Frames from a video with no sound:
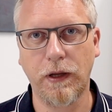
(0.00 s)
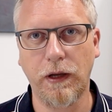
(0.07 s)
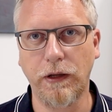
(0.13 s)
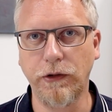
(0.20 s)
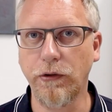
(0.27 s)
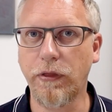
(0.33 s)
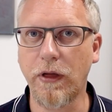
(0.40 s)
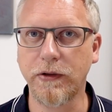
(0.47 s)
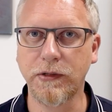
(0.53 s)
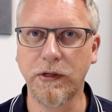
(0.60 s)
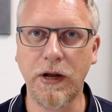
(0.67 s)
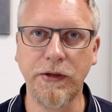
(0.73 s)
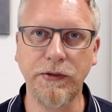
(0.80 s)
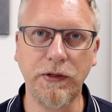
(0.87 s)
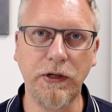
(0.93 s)
In
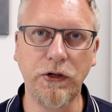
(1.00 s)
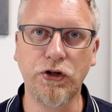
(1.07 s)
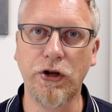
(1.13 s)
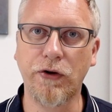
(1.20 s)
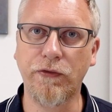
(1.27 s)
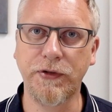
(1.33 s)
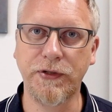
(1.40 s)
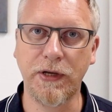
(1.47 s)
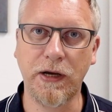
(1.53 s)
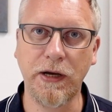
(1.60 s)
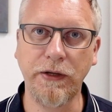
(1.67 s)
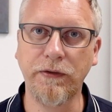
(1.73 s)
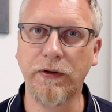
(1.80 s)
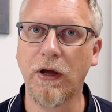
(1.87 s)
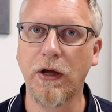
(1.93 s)
2019, she
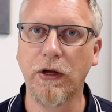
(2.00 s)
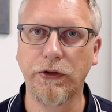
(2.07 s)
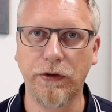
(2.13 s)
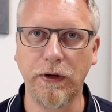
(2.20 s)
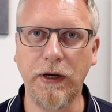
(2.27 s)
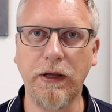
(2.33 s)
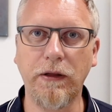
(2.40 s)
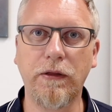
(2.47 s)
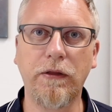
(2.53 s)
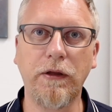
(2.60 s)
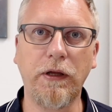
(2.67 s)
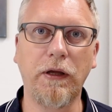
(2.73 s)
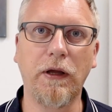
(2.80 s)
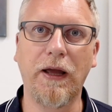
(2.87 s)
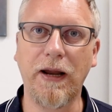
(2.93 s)
resigned to lead
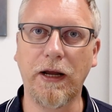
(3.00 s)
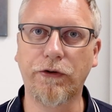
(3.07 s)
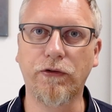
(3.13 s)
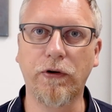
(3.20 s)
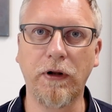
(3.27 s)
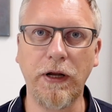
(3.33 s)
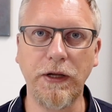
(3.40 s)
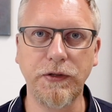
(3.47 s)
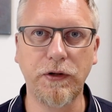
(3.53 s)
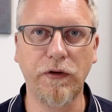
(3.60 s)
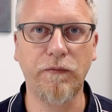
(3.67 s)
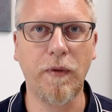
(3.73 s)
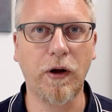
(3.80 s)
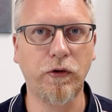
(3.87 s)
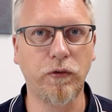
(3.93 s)
the electoral list
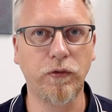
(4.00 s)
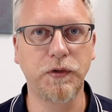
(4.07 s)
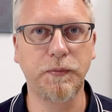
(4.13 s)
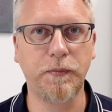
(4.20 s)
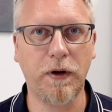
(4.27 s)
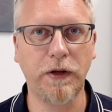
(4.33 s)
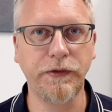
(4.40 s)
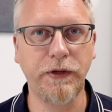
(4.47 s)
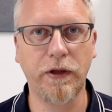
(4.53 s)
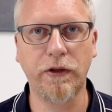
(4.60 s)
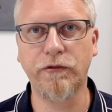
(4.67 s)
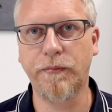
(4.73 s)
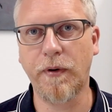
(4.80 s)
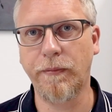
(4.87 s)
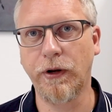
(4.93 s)
of Macron's party, the
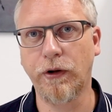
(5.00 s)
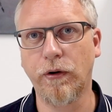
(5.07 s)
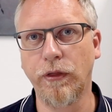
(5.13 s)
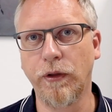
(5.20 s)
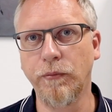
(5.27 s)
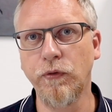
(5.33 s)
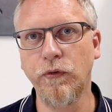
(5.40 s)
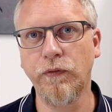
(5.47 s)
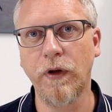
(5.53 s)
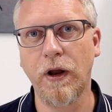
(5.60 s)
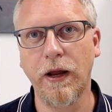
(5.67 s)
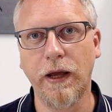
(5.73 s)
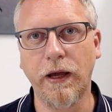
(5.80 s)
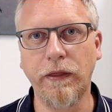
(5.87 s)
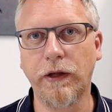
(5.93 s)
Republic on the Move,
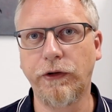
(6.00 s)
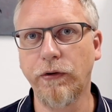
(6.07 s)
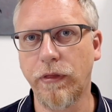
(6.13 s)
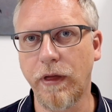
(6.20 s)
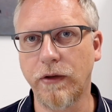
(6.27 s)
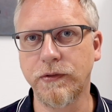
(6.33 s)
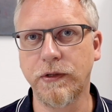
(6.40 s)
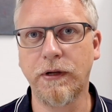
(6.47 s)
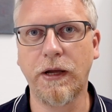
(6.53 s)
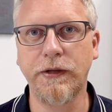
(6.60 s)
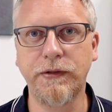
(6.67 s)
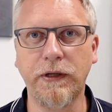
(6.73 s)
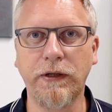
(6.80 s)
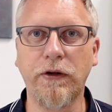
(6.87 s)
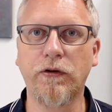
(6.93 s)
in the
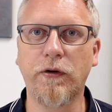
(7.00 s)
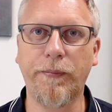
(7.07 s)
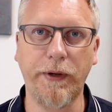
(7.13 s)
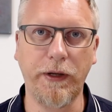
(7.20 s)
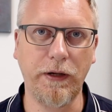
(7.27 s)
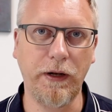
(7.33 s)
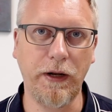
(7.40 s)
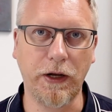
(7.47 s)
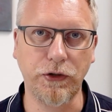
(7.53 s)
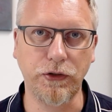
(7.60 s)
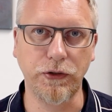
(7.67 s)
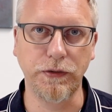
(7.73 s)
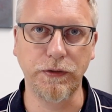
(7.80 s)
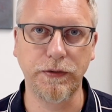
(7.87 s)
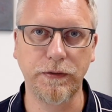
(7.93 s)
2019 European
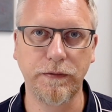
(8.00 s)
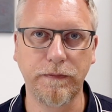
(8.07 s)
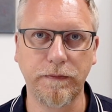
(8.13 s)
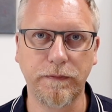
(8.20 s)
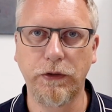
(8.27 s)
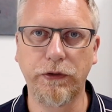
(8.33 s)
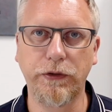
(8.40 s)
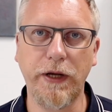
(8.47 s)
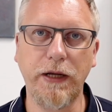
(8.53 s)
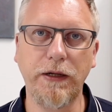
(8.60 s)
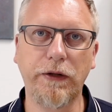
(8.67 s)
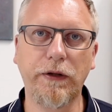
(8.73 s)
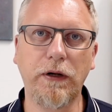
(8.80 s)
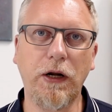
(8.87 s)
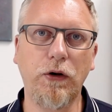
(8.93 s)
elections. Today,
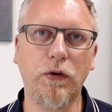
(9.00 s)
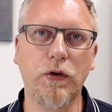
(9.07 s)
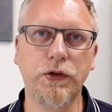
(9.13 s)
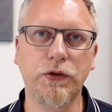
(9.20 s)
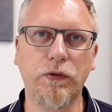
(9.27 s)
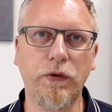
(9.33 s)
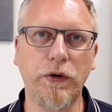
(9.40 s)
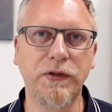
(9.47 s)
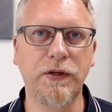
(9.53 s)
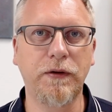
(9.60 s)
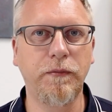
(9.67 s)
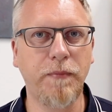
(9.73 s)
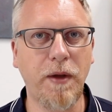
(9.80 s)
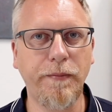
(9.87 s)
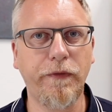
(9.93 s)
Nathalie Loiseau is a
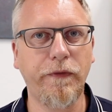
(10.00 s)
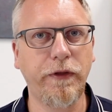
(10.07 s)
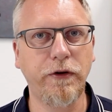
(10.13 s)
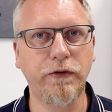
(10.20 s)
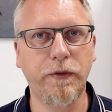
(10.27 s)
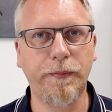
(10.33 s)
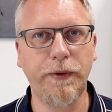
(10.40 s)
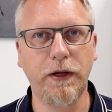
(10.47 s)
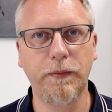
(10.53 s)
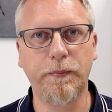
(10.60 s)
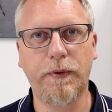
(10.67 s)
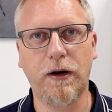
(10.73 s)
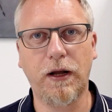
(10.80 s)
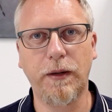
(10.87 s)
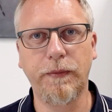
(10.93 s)
member of the European
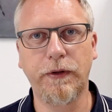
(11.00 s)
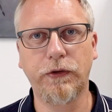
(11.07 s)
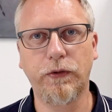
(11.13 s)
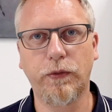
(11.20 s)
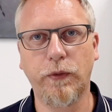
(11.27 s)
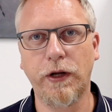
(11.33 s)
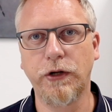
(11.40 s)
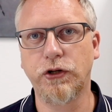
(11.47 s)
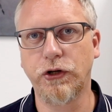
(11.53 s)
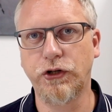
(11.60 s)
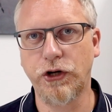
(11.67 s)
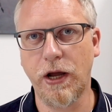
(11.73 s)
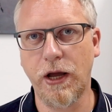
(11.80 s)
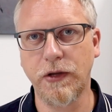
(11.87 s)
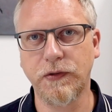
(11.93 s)
Parliament, where she
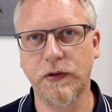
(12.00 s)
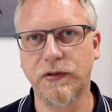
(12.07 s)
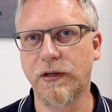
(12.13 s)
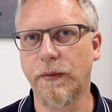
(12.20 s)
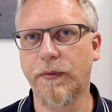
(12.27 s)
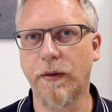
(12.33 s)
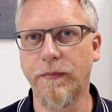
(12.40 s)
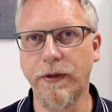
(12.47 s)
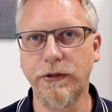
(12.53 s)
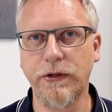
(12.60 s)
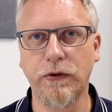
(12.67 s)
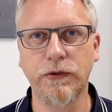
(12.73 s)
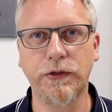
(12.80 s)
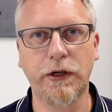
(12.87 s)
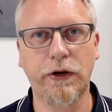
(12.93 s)
chairs the Subcommittee
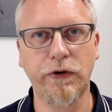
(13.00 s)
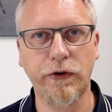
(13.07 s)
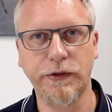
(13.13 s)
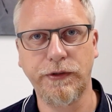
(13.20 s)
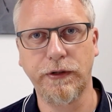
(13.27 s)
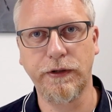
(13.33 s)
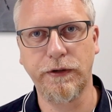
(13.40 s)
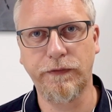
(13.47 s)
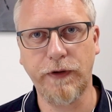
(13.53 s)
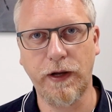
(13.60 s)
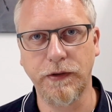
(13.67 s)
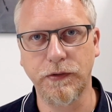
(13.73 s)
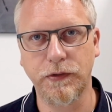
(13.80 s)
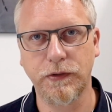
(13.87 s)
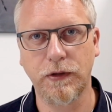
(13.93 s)
on Security and
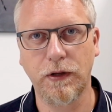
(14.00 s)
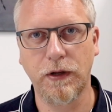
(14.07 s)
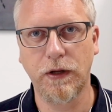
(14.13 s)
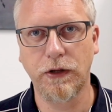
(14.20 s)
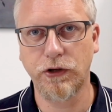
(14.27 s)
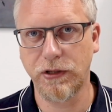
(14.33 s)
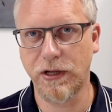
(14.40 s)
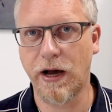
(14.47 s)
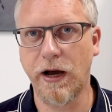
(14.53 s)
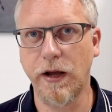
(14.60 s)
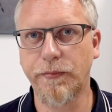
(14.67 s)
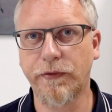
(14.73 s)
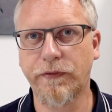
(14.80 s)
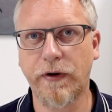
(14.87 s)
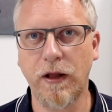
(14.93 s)
Defence. She's a
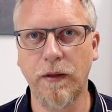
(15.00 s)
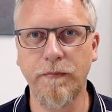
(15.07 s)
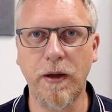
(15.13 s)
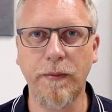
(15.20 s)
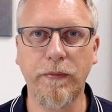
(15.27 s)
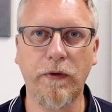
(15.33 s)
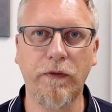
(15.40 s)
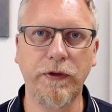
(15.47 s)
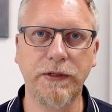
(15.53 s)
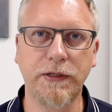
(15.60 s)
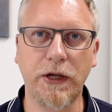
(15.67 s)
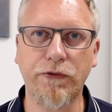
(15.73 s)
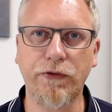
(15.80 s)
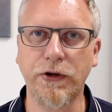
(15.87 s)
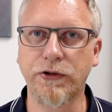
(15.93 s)
high-profile member of the
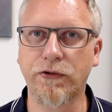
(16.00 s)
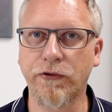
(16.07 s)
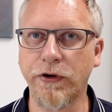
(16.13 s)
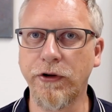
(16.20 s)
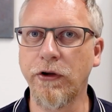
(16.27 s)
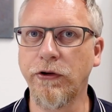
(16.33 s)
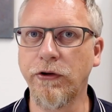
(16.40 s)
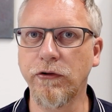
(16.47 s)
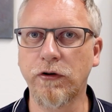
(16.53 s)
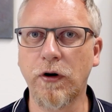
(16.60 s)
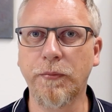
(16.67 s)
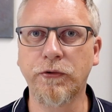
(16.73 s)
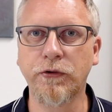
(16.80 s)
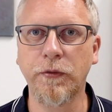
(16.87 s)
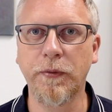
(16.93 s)
centrist Renew
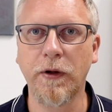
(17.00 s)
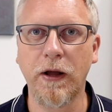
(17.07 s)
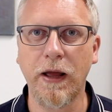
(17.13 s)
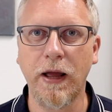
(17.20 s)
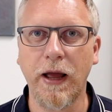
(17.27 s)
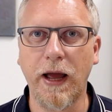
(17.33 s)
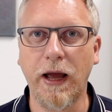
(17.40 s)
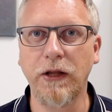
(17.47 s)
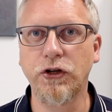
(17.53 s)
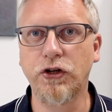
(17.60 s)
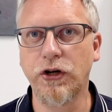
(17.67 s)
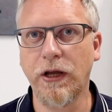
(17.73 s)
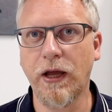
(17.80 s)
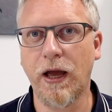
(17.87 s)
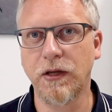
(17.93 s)
Europe group, and
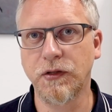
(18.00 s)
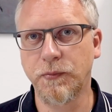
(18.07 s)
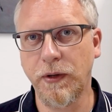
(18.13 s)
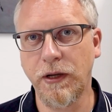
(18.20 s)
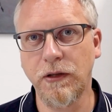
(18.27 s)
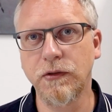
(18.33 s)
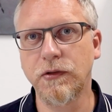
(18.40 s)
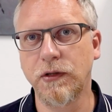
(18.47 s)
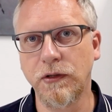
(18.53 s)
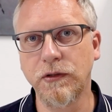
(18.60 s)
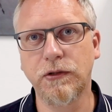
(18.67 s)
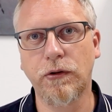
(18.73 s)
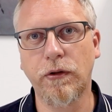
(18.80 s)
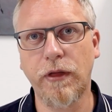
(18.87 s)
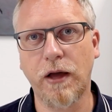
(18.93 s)
she has been,
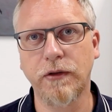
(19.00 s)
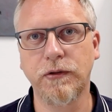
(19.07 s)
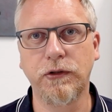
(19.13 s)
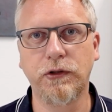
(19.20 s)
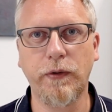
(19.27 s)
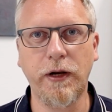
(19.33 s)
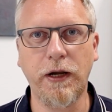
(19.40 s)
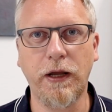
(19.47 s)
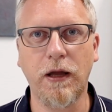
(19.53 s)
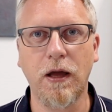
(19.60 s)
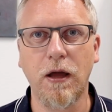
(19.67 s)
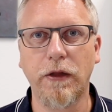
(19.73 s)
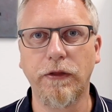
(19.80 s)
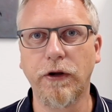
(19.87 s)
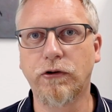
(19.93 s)
since 2020,
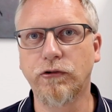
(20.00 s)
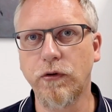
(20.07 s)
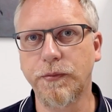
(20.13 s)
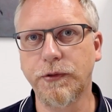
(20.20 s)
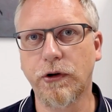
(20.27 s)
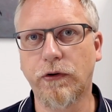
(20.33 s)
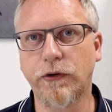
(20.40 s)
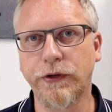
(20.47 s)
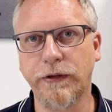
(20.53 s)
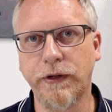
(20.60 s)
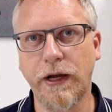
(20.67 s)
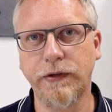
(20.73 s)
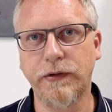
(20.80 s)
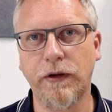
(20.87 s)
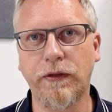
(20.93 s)
the group's
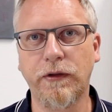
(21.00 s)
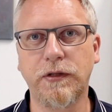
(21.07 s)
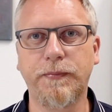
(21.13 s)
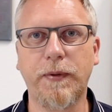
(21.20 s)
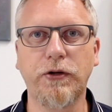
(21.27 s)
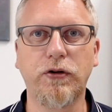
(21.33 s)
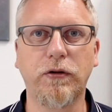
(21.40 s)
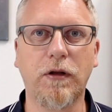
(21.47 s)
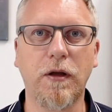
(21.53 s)
coordinator in the Special